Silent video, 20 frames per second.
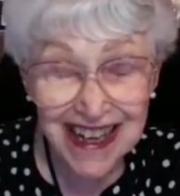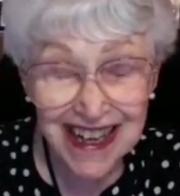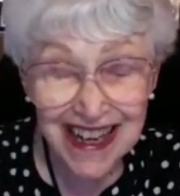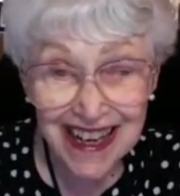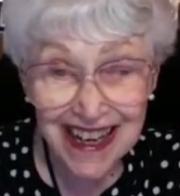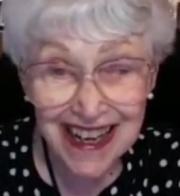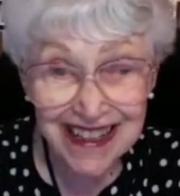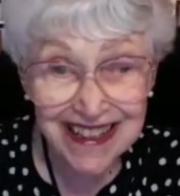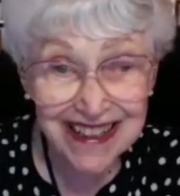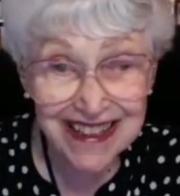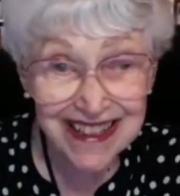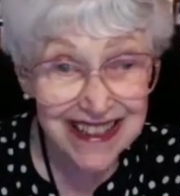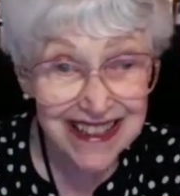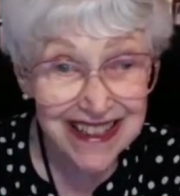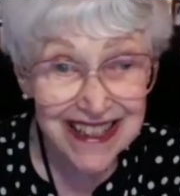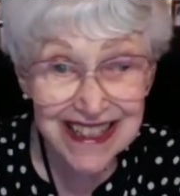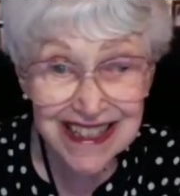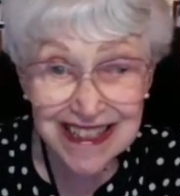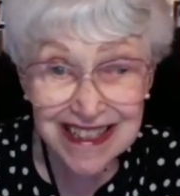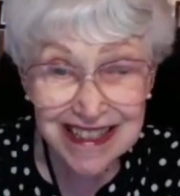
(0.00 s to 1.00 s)
And
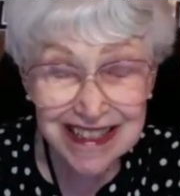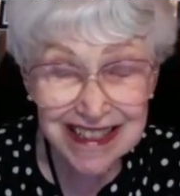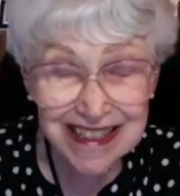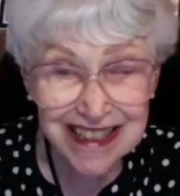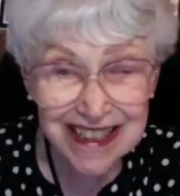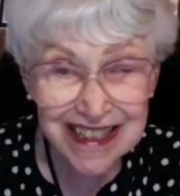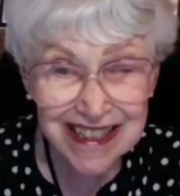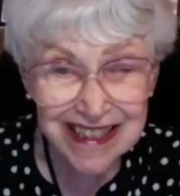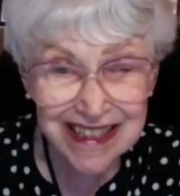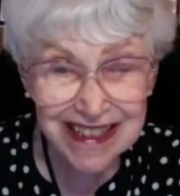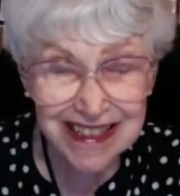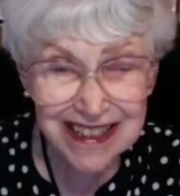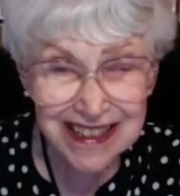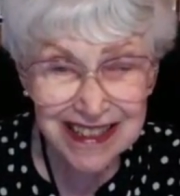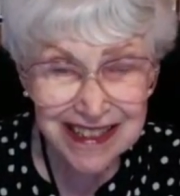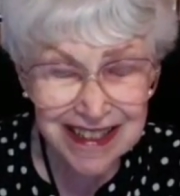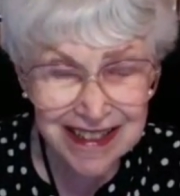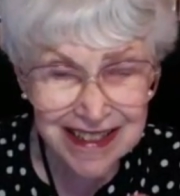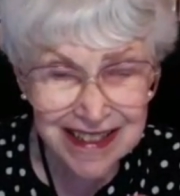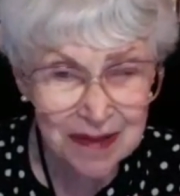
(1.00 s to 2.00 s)
this
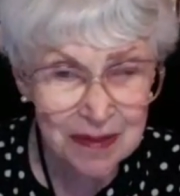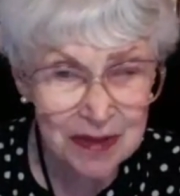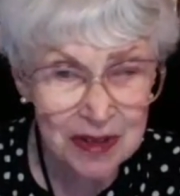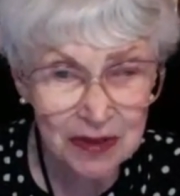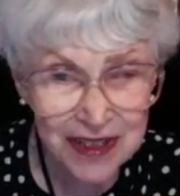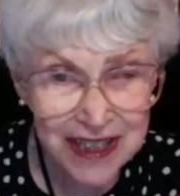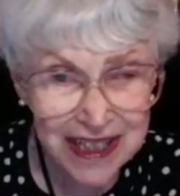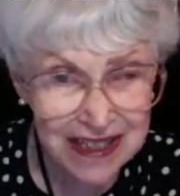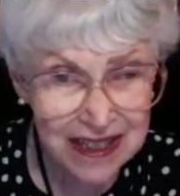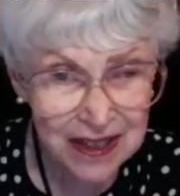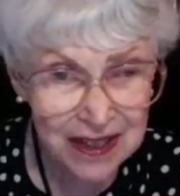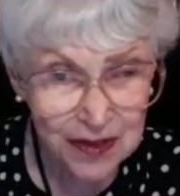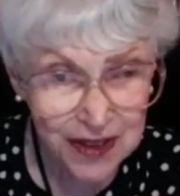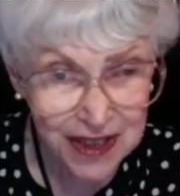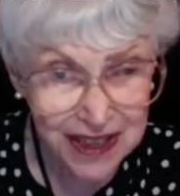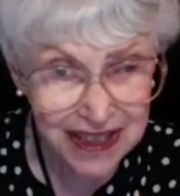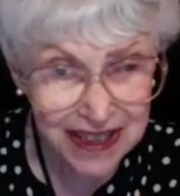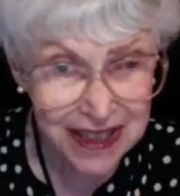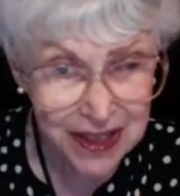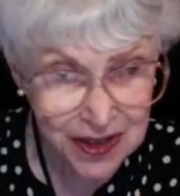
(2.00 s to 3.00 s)
system of
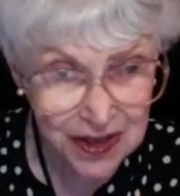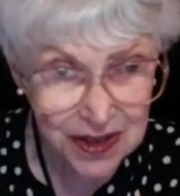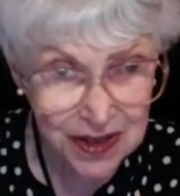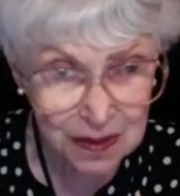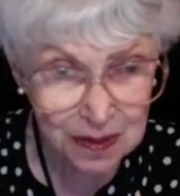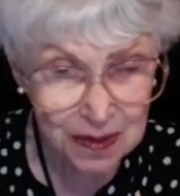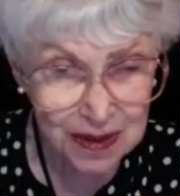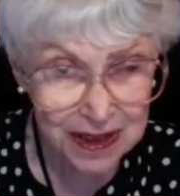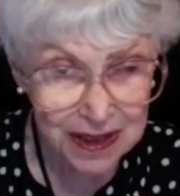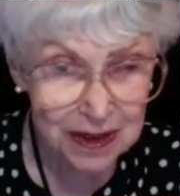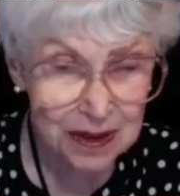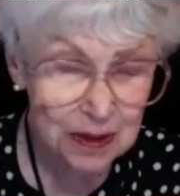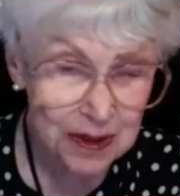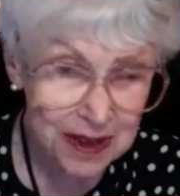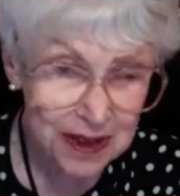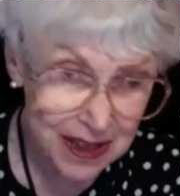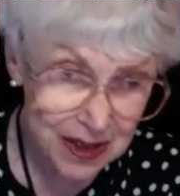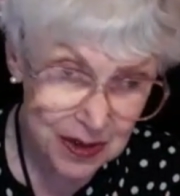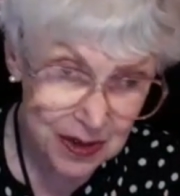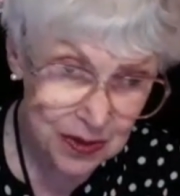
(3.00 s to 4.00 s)
classifications, by the
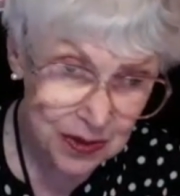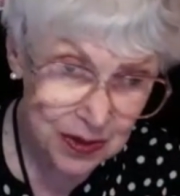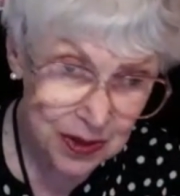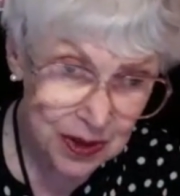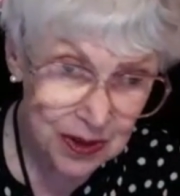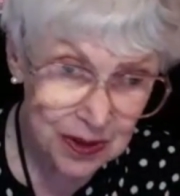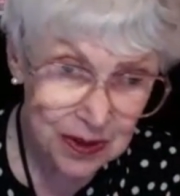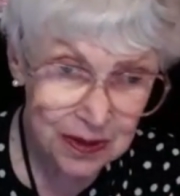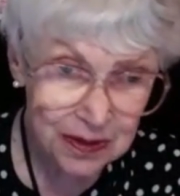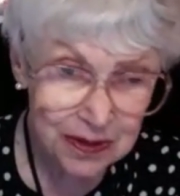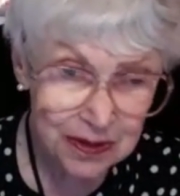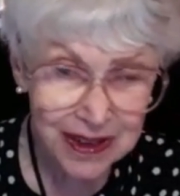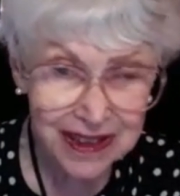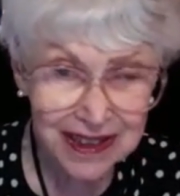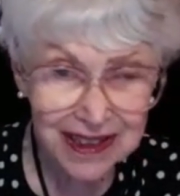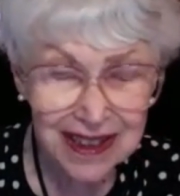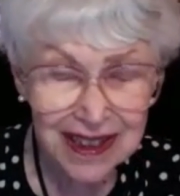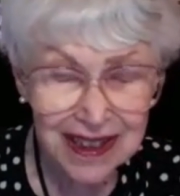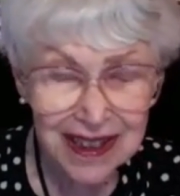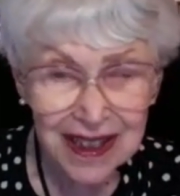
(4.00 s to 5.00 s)
way, as you know,
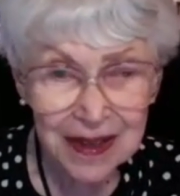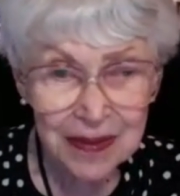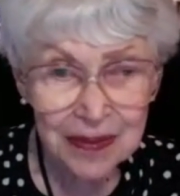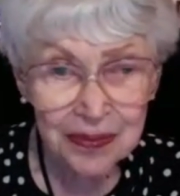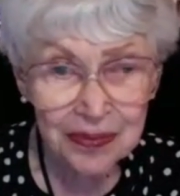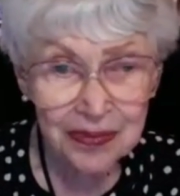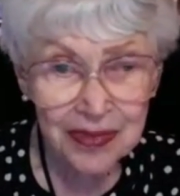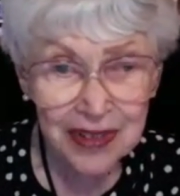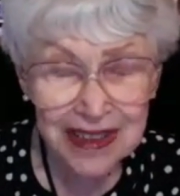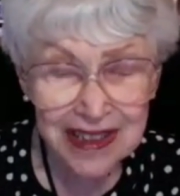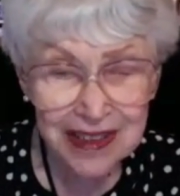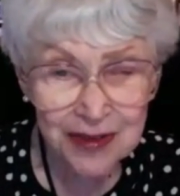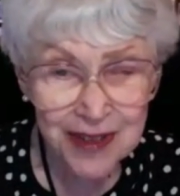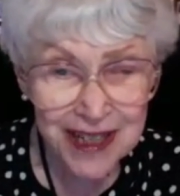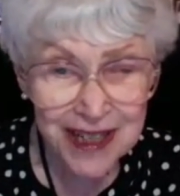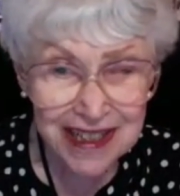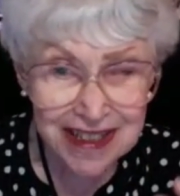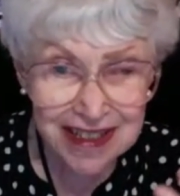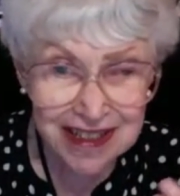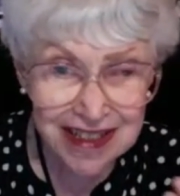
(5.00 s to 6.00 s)
Rick,
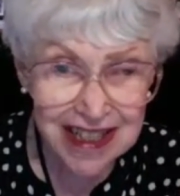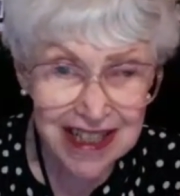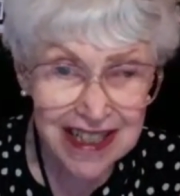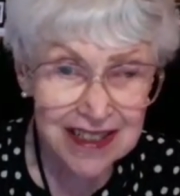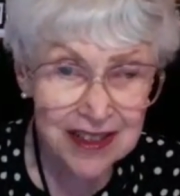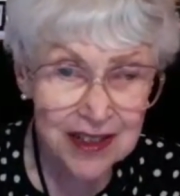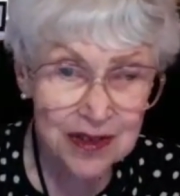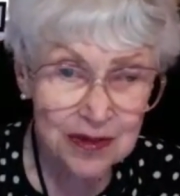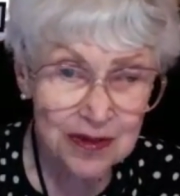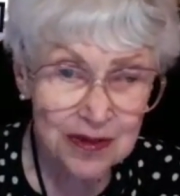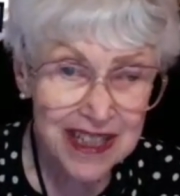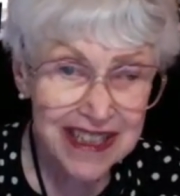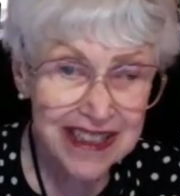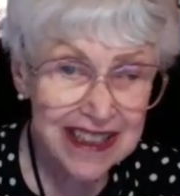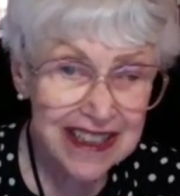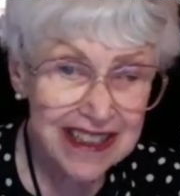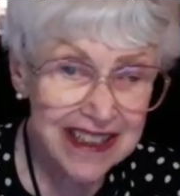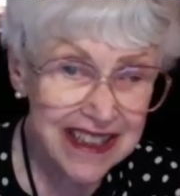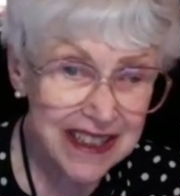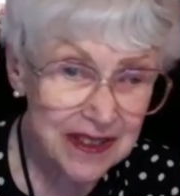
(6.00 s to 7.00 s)
transcends right,
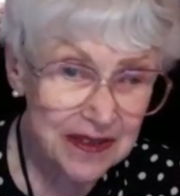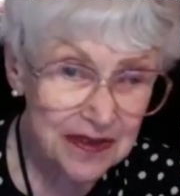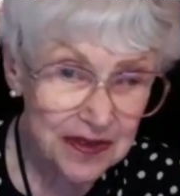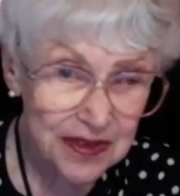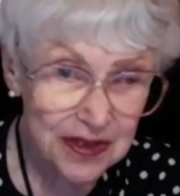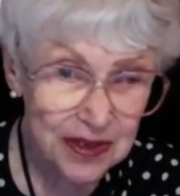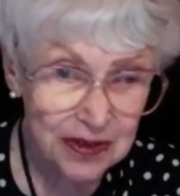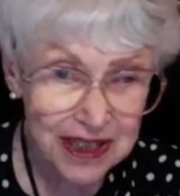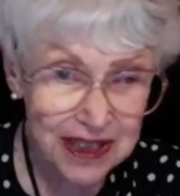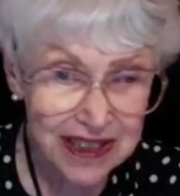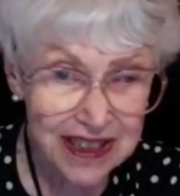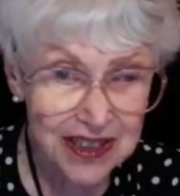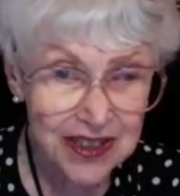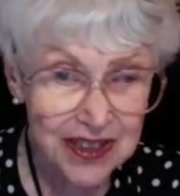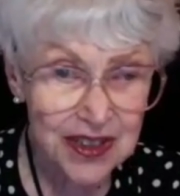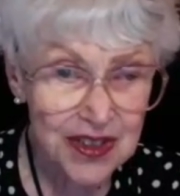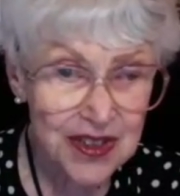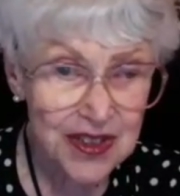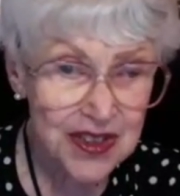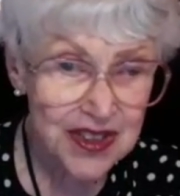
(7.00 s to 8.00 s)
left,
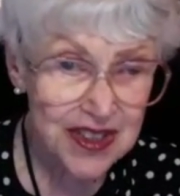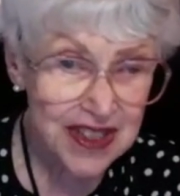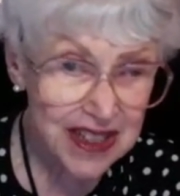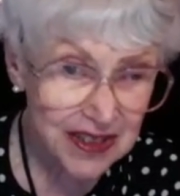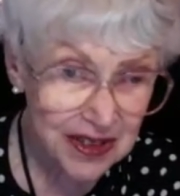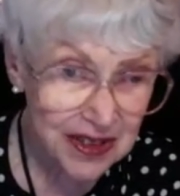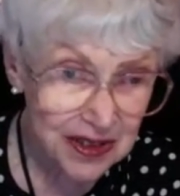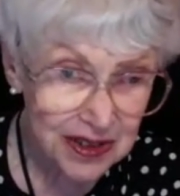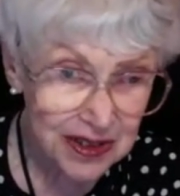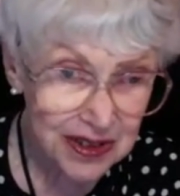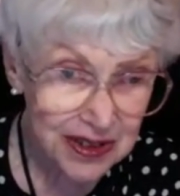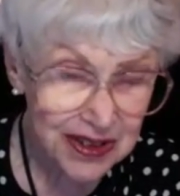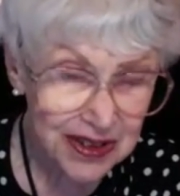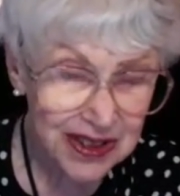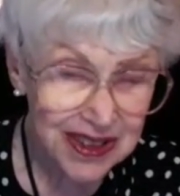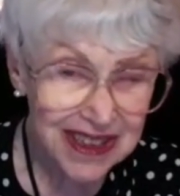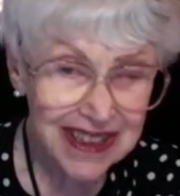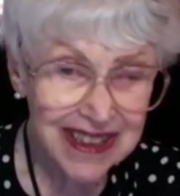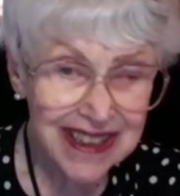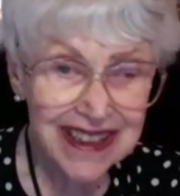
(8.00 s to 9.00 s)
religious, secular,
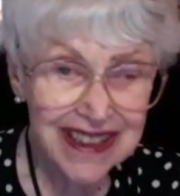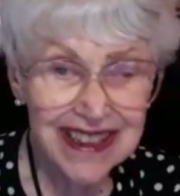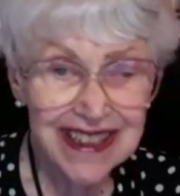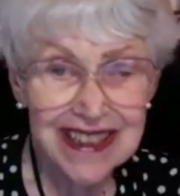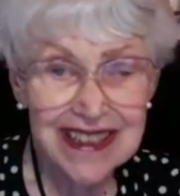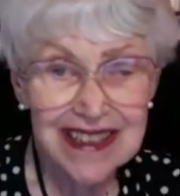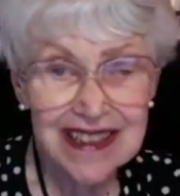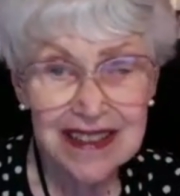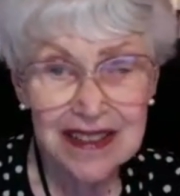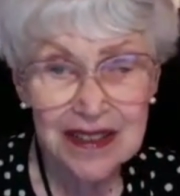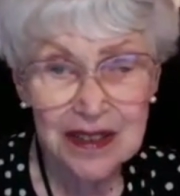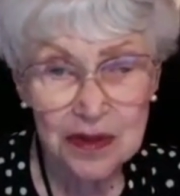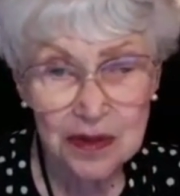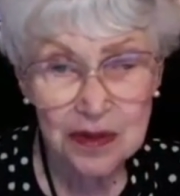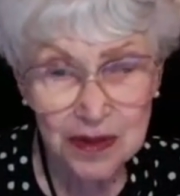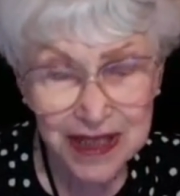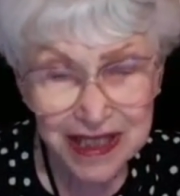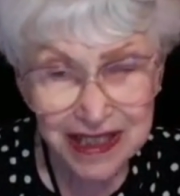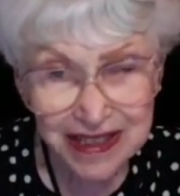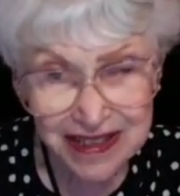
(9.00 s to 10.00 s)
Eastern,
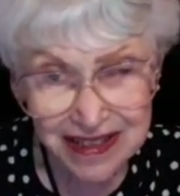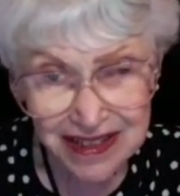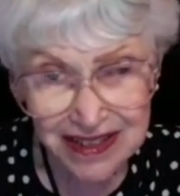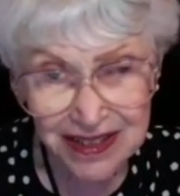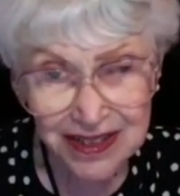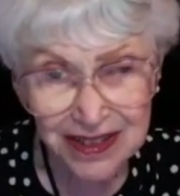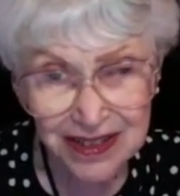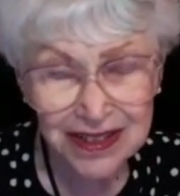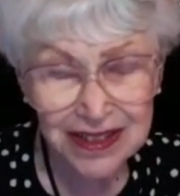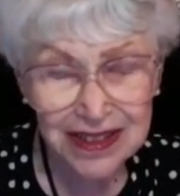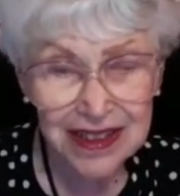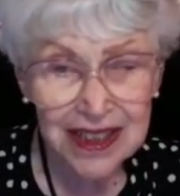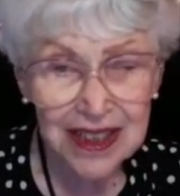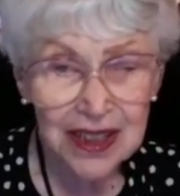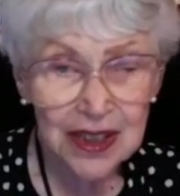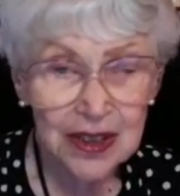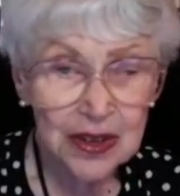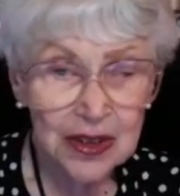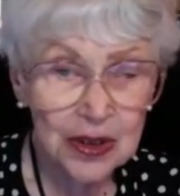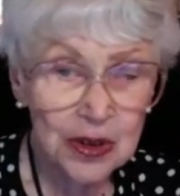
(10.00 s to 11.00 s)
Western,
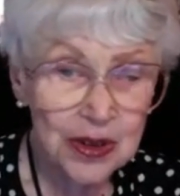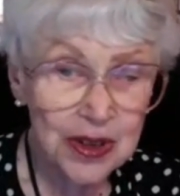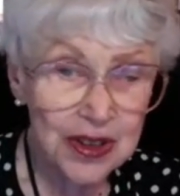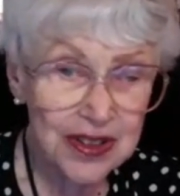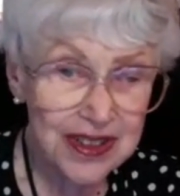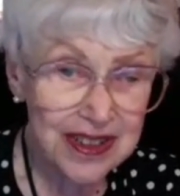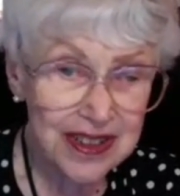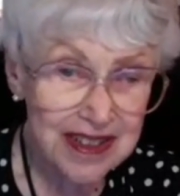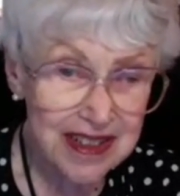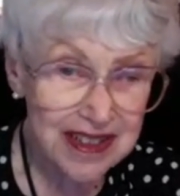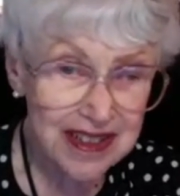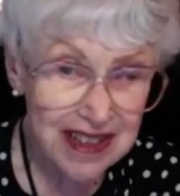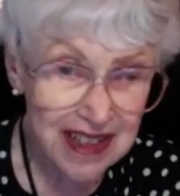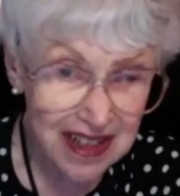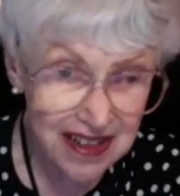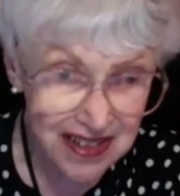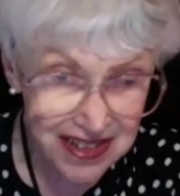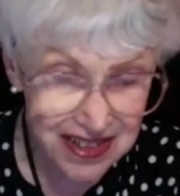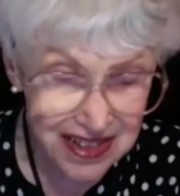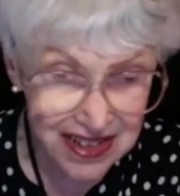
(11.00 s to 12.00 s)
Northern,
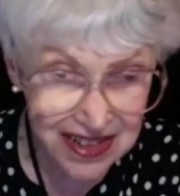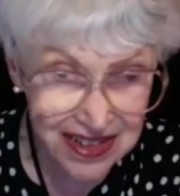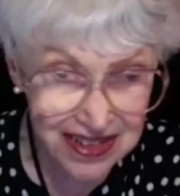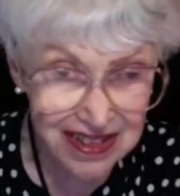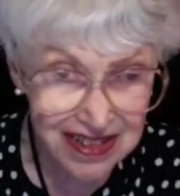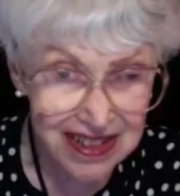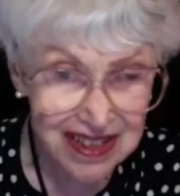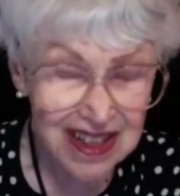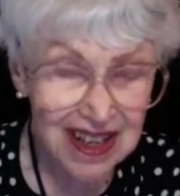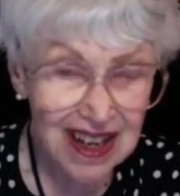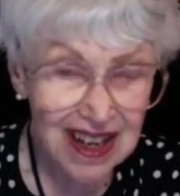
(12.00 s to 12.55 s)
Southern,